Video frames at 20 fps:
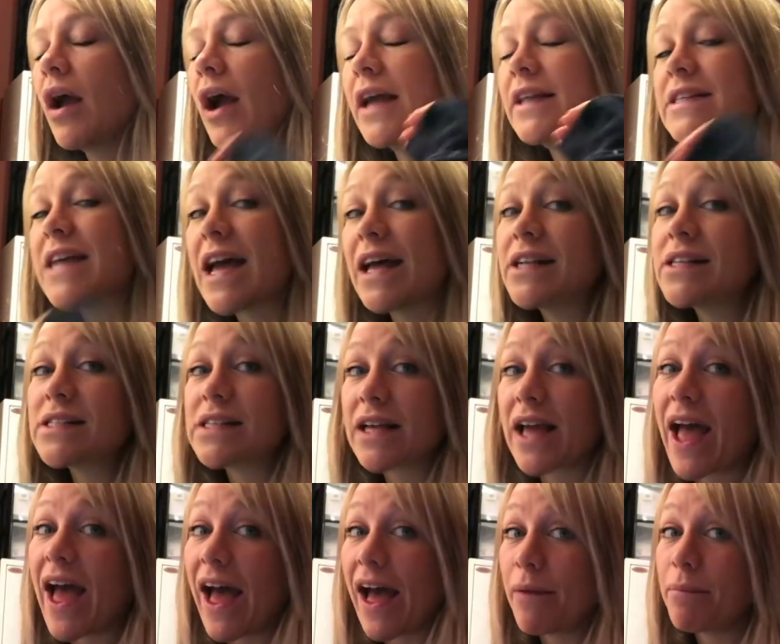I tend to
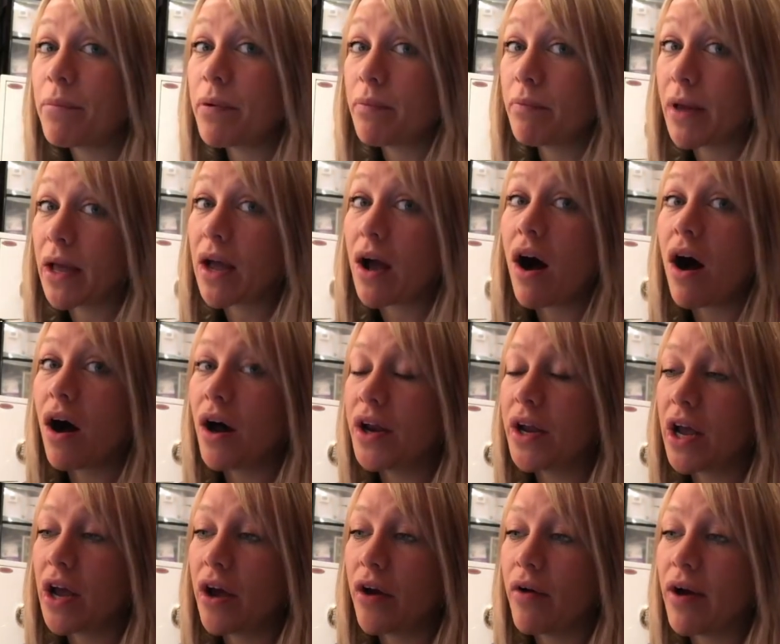cap my
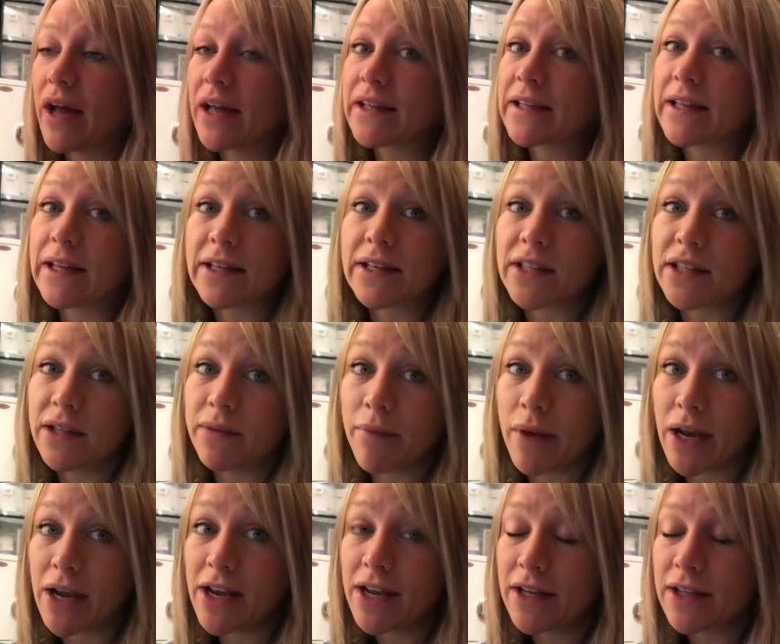cardio at 60
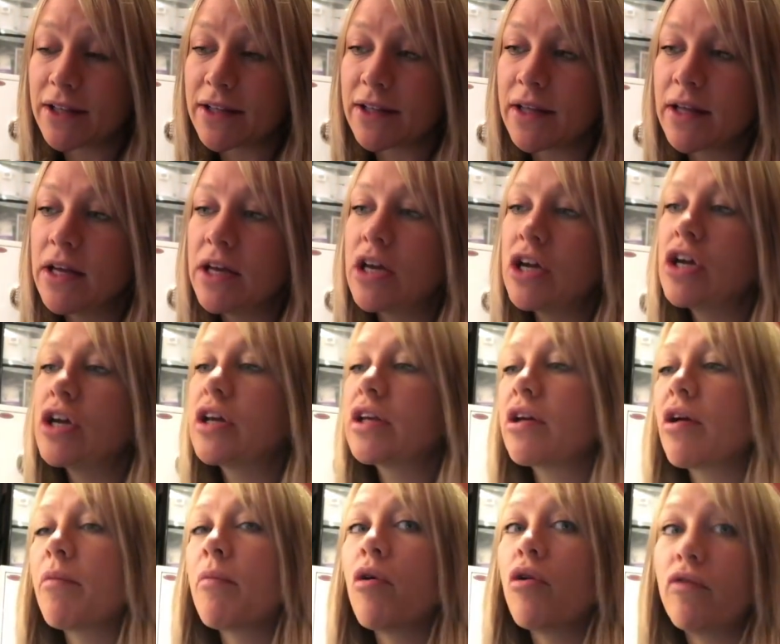minutes.
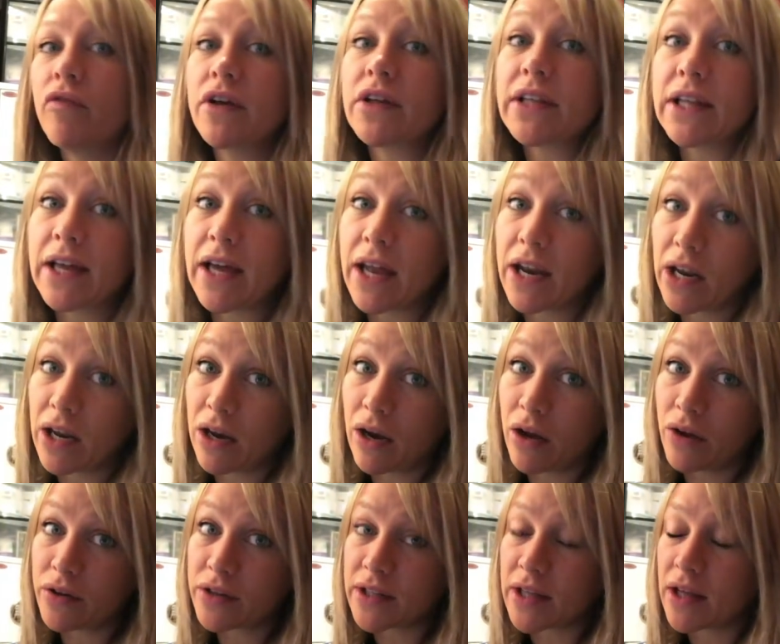So I'm obviously getting
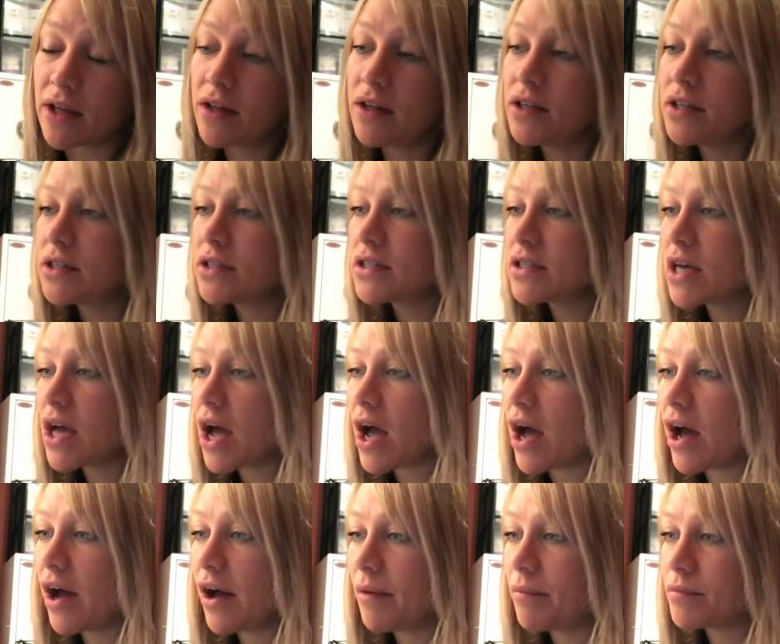closer
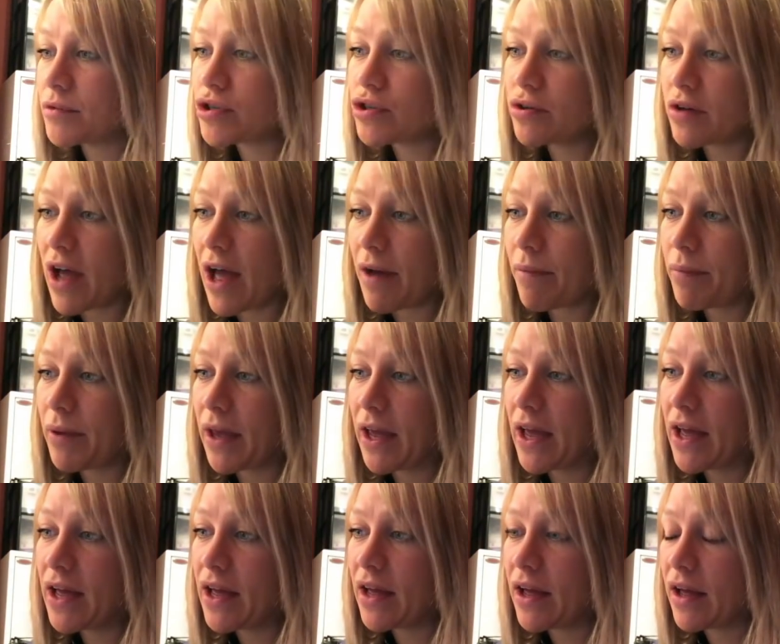to capping
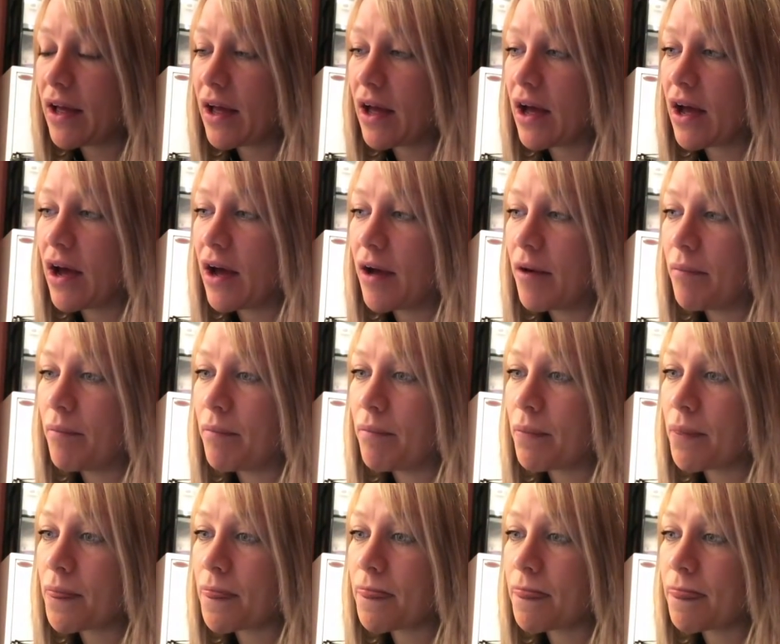it.
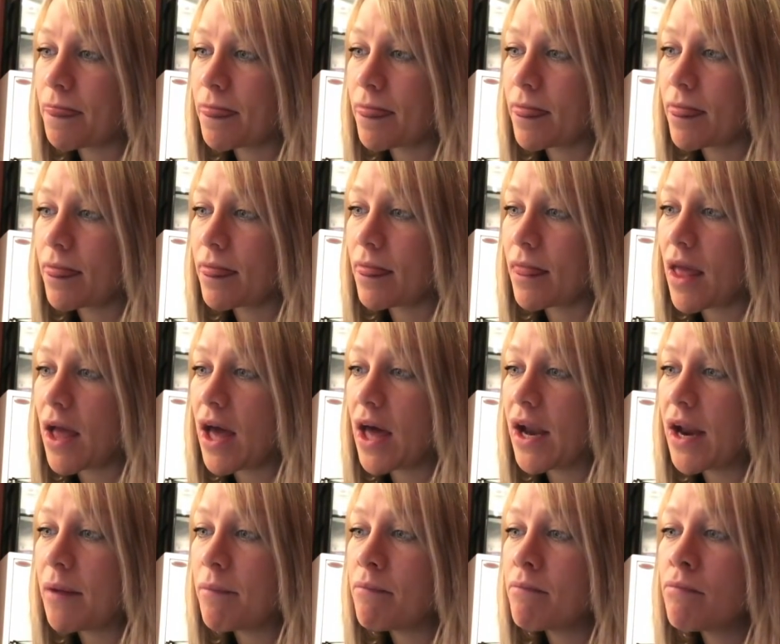And
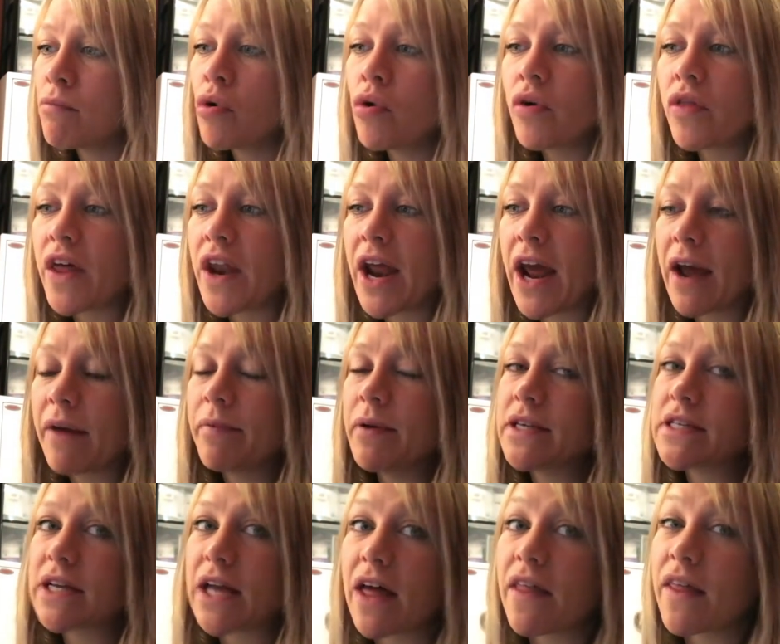I'm more than
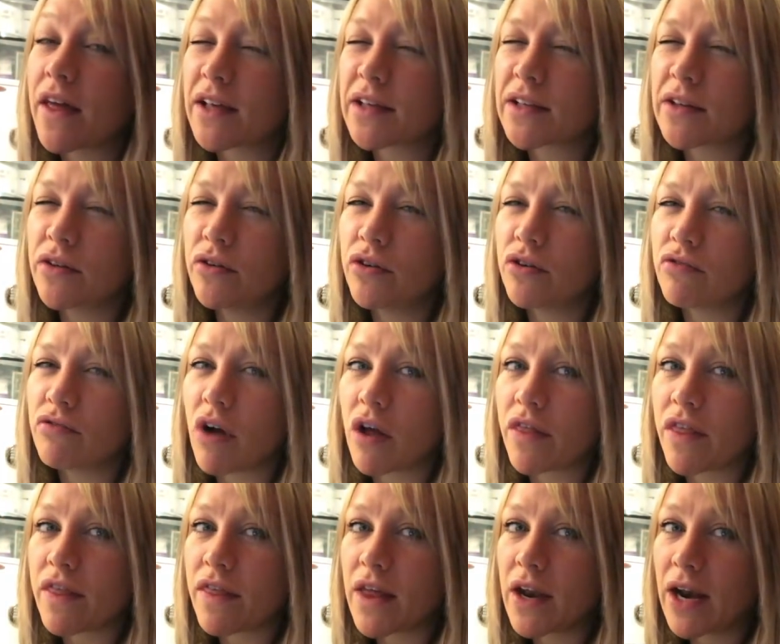happy to get there sooner
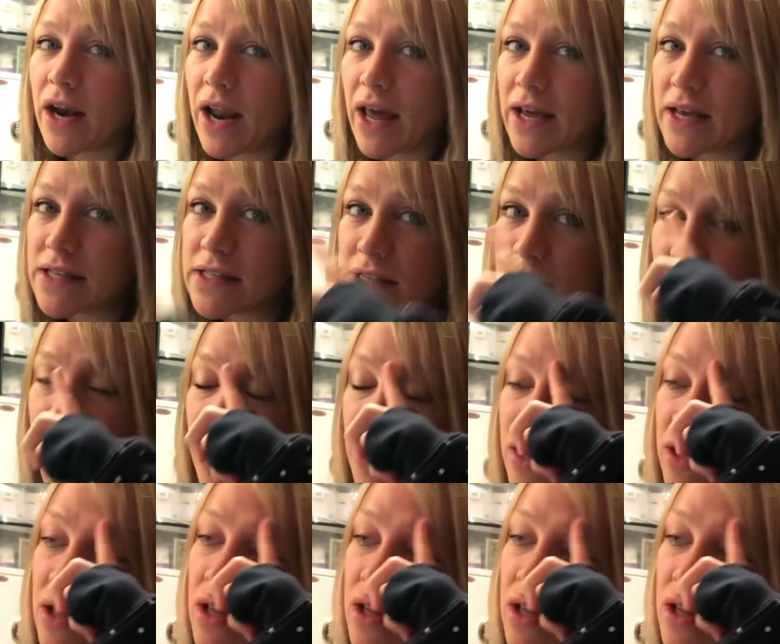rather than later.